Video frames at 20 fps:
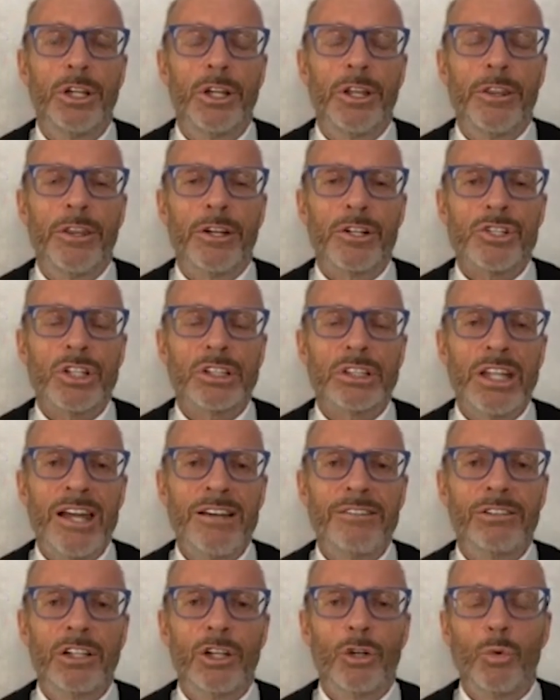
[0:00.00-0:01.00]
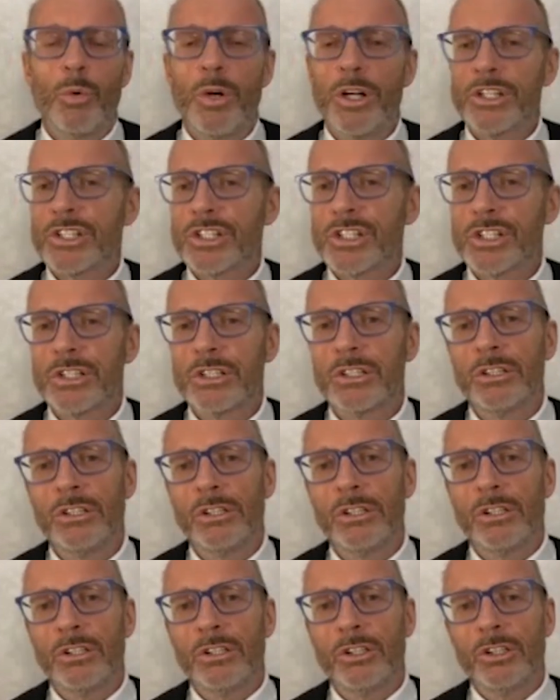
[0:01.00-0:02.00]
There's a level at which
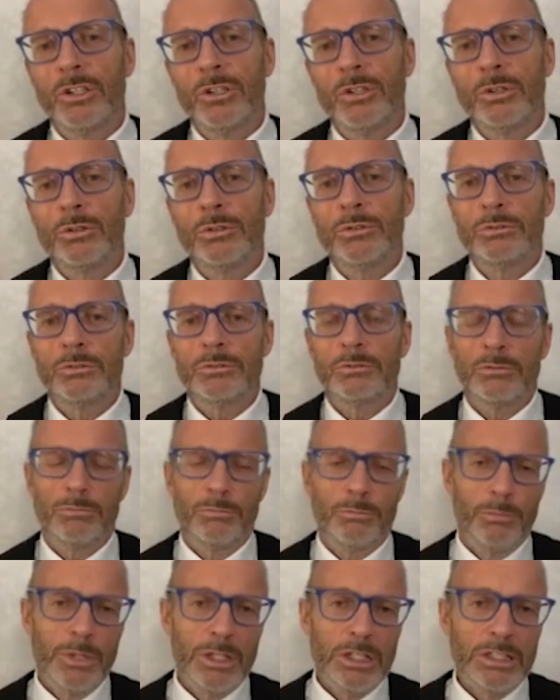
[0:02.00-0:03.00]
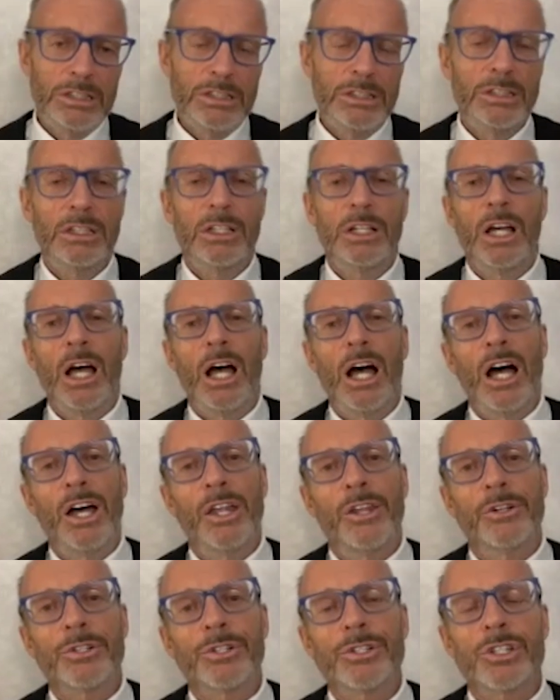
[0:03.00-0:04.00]
you, me,
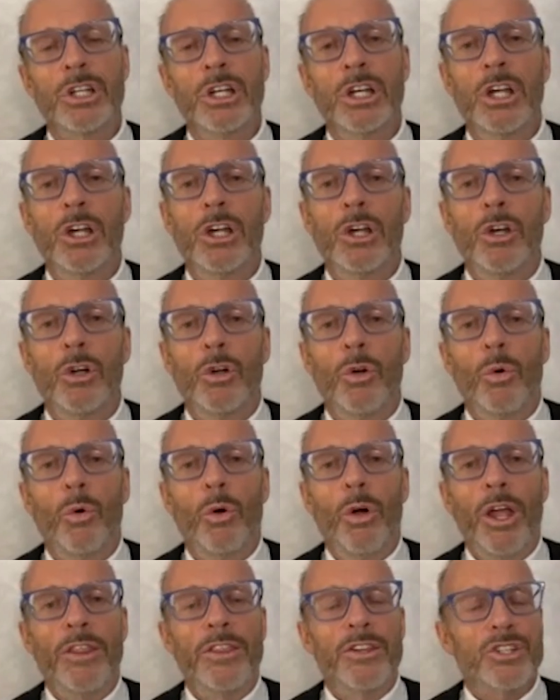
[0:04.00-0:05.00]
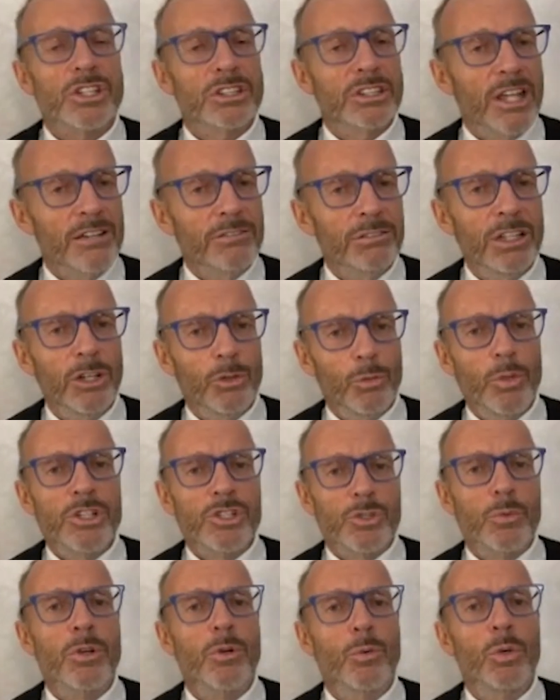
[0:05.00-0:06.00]
others, there's a level at
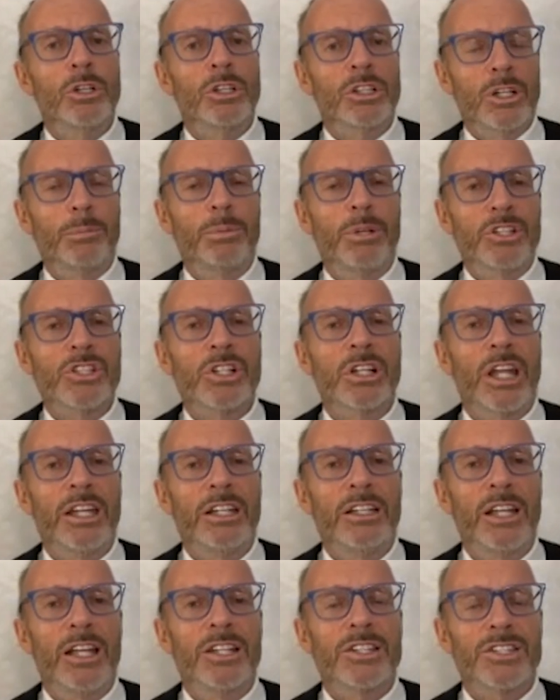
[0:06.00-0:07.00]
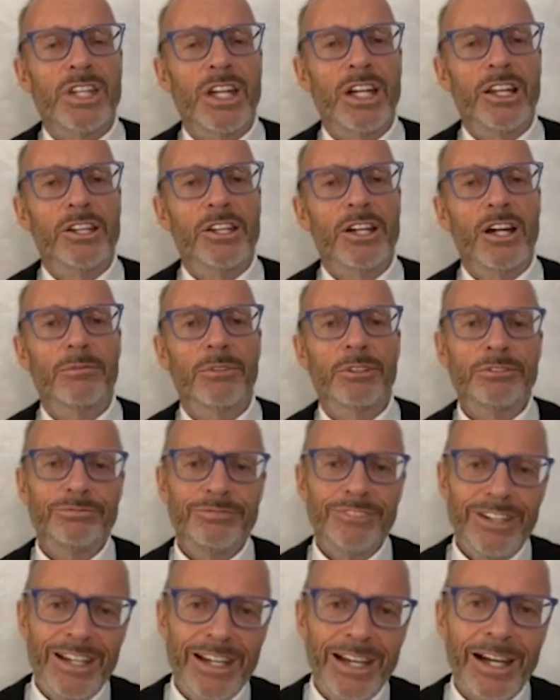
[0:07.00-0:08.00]
which we will capitulate and say to the government,
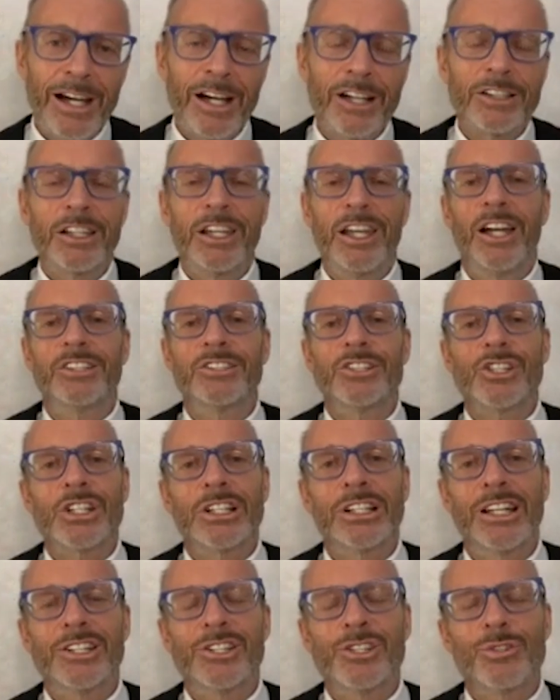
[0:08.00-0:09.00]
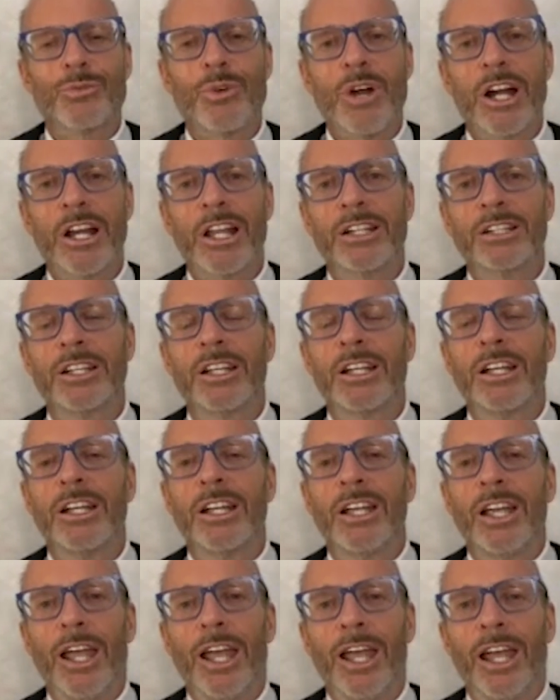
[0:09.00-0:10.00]
yeah, okay, I'm just going to let you run it
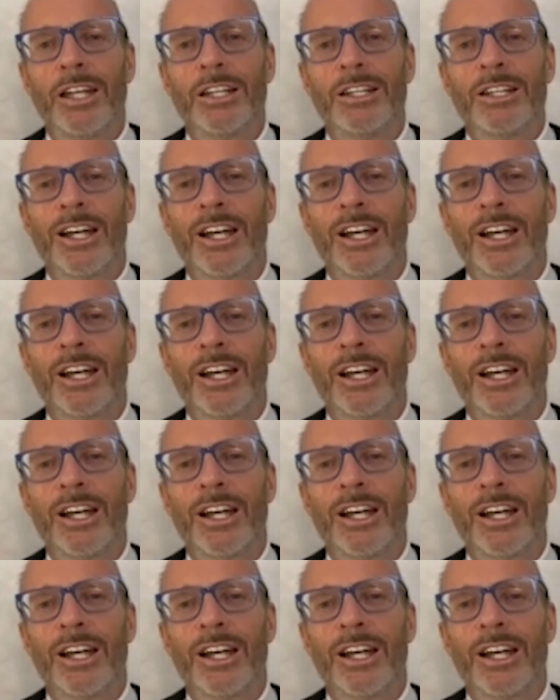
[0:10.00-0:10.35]
and